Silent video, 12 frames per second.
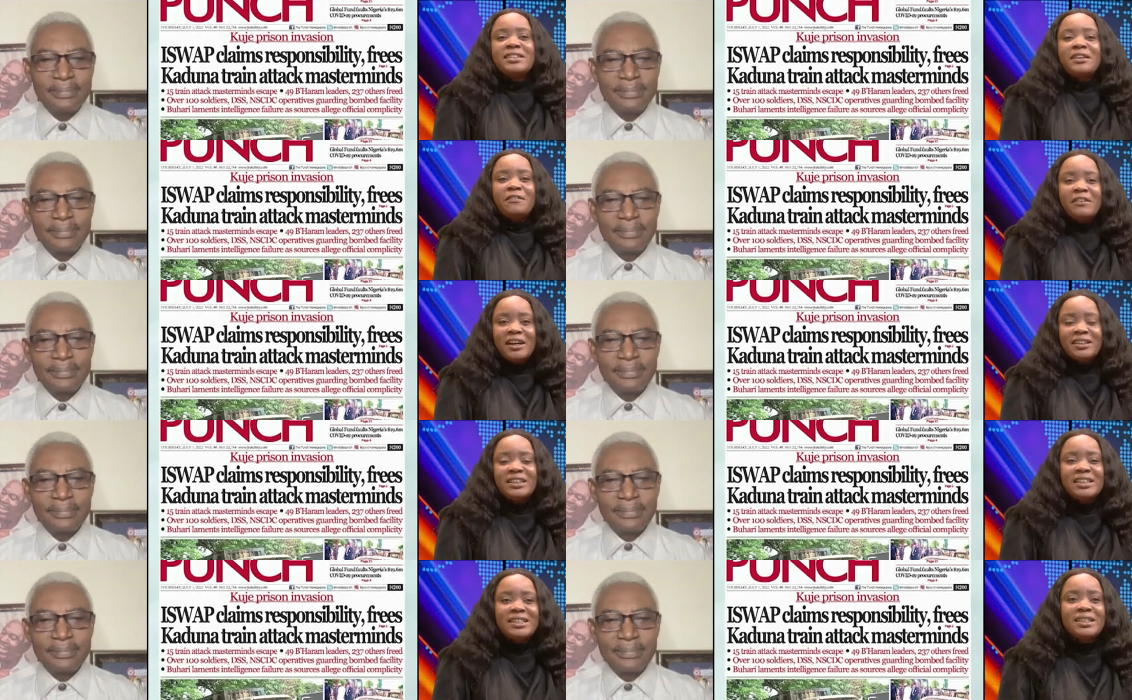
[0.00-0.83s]
Speaker 1: the fact
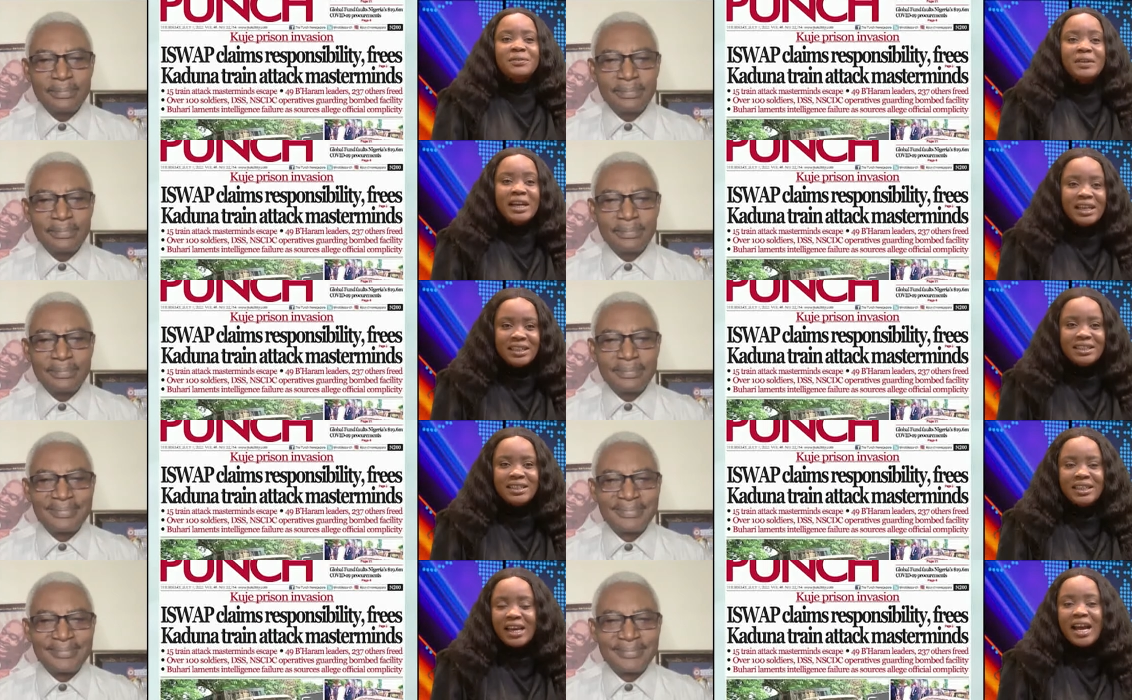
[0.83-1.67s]
that it's a
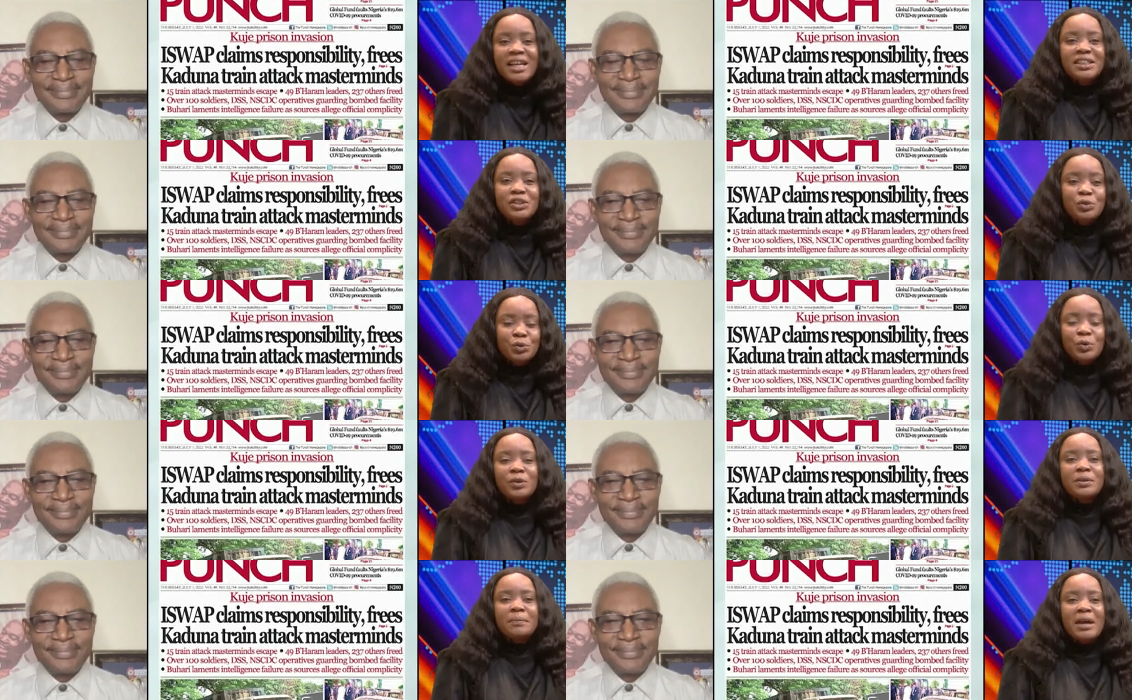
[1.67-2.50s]
reality. And you
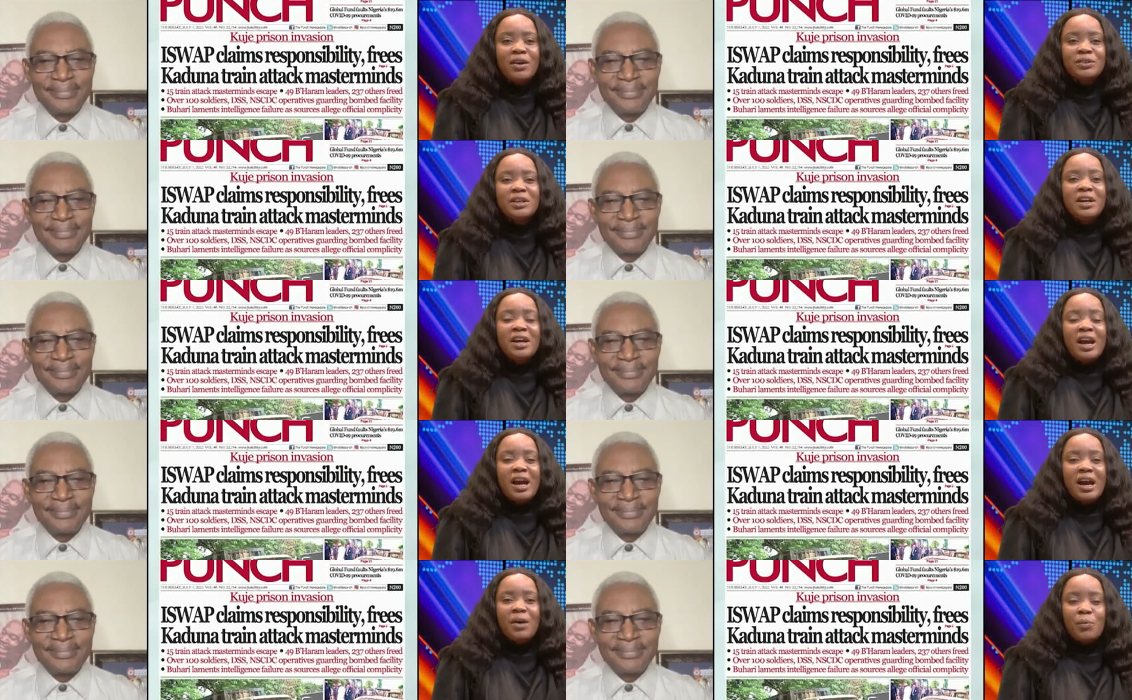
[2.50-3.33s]
talked about
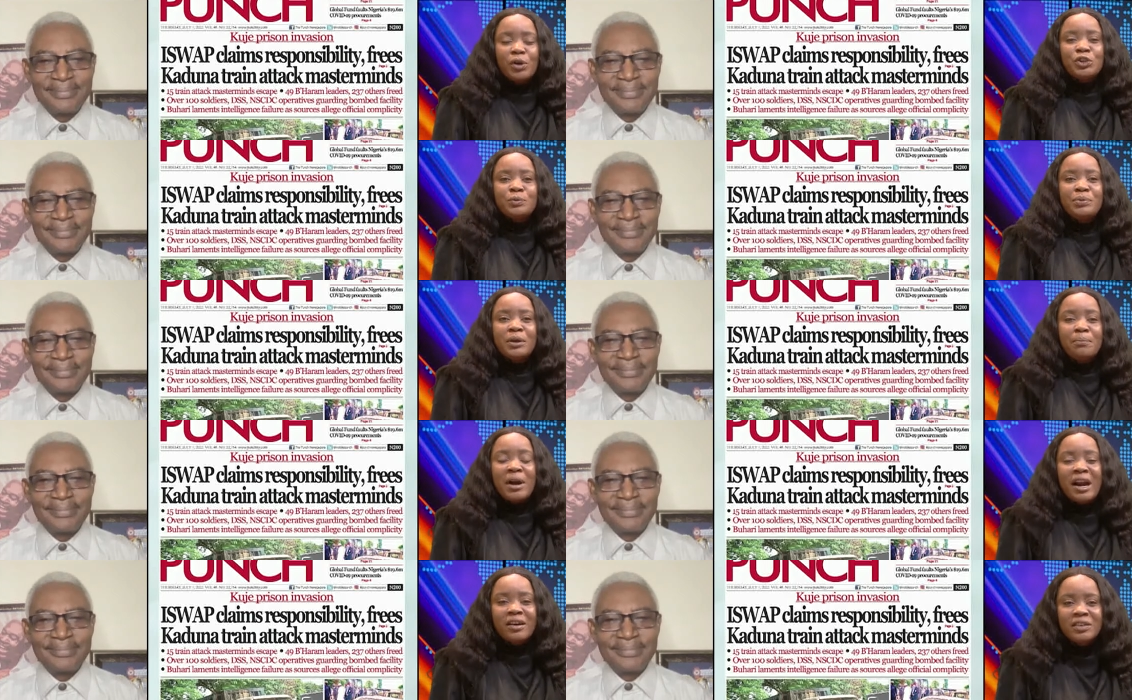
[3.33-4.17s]
uh, what should be a
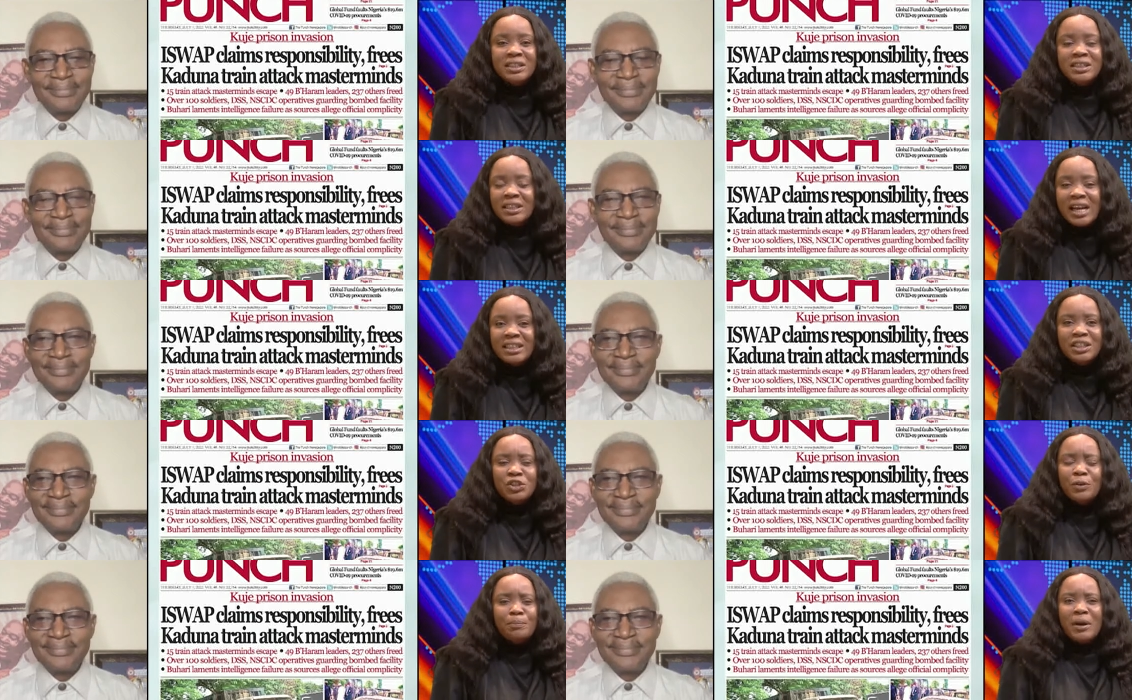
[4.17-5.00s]
priority, and
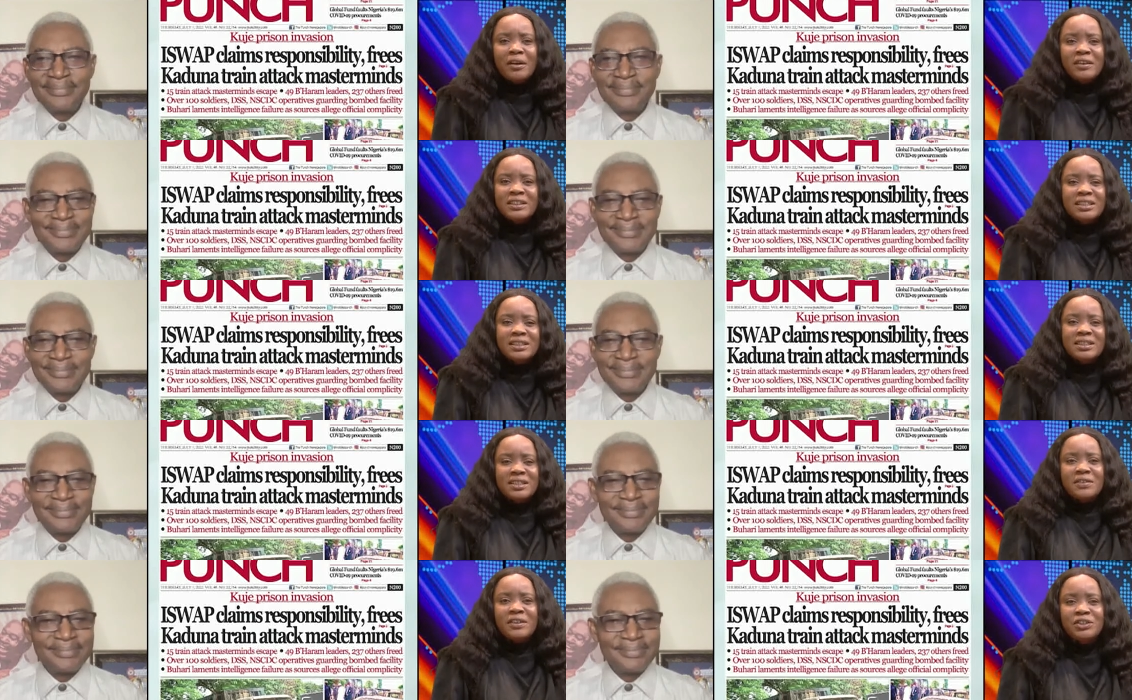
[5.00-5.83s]
each of priority is
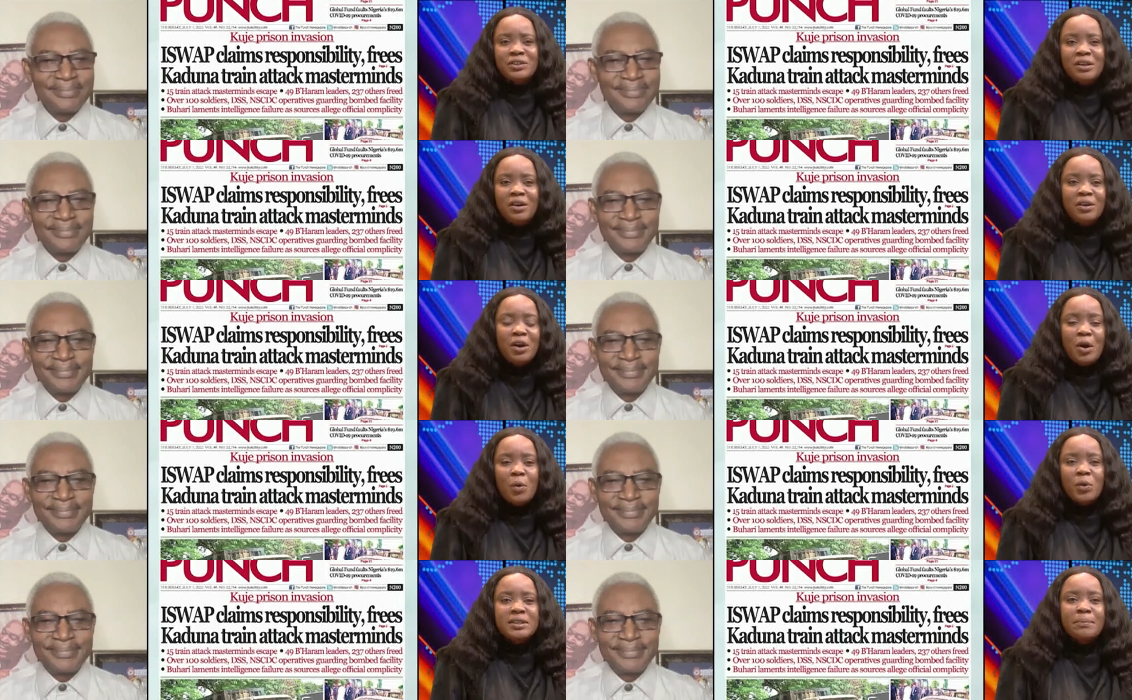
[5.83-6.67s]
discretionary.
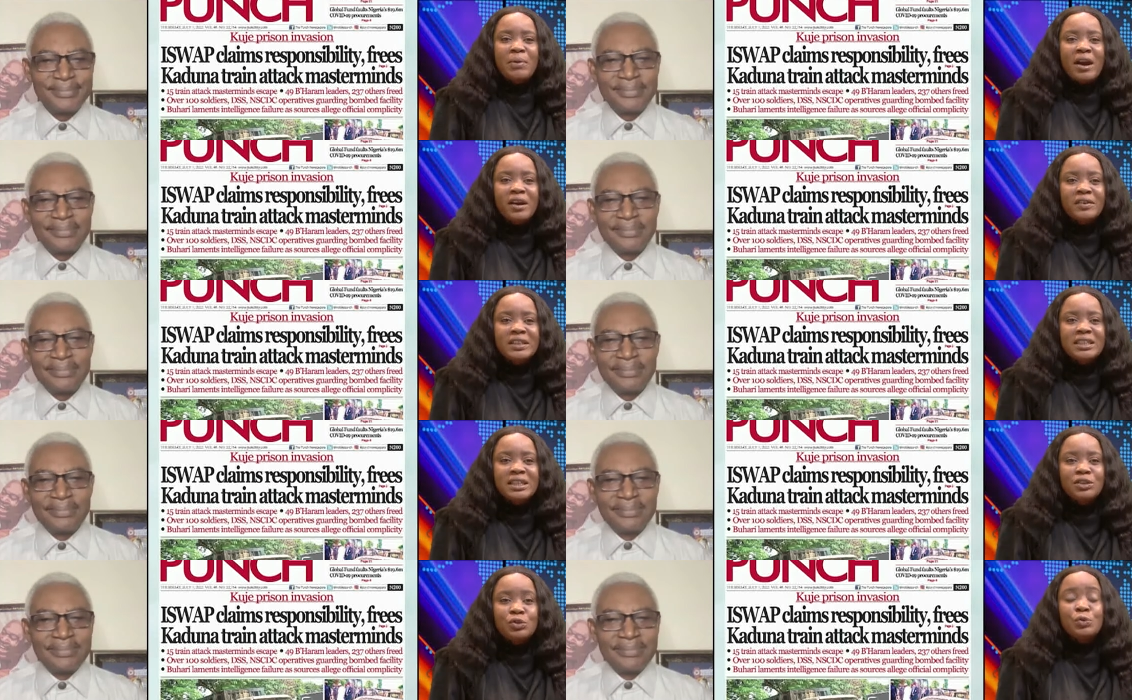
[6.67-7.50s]
What's a
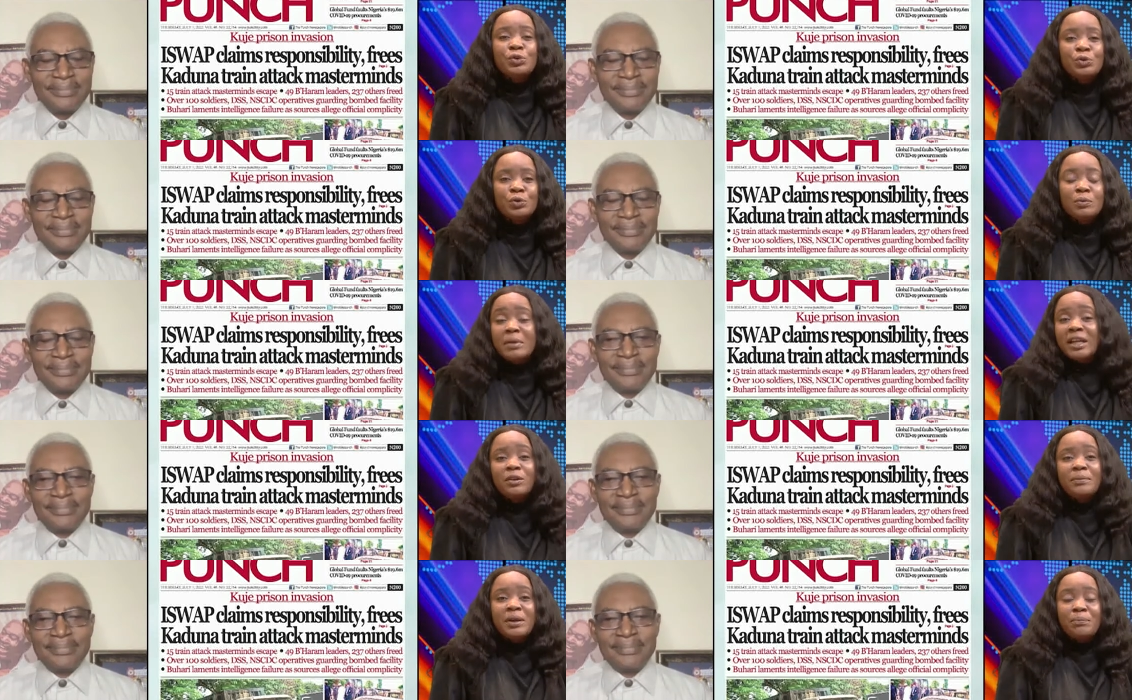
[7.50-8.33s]
priority to you might
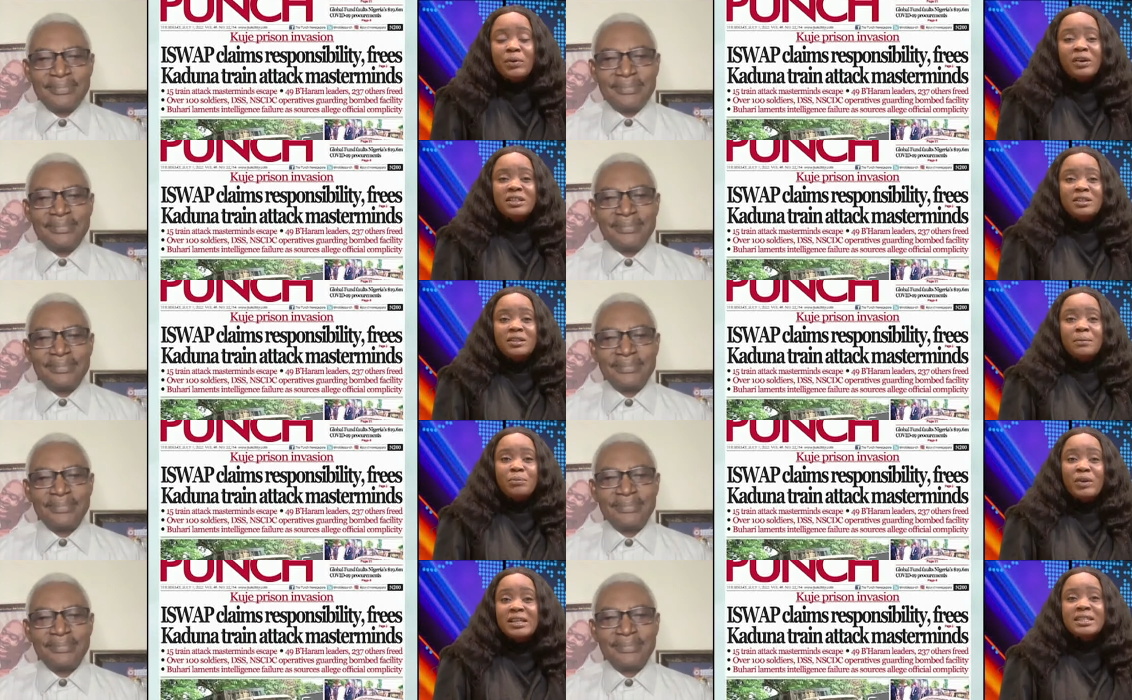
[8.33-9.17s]
not be a priority to the
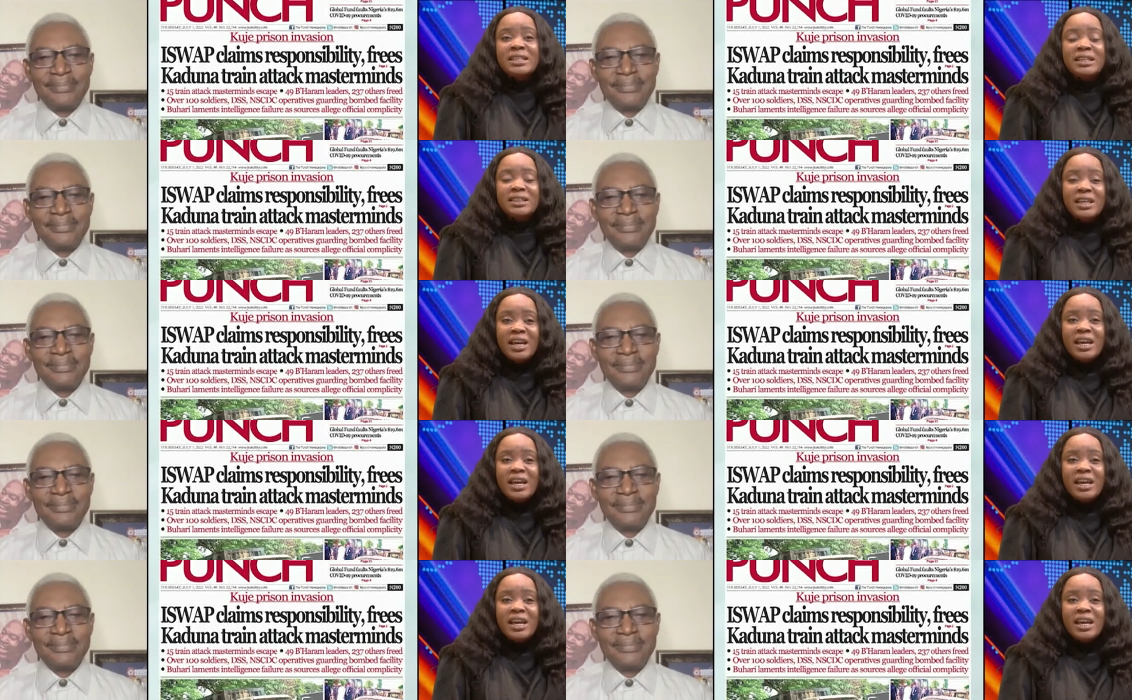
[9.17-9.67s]
president,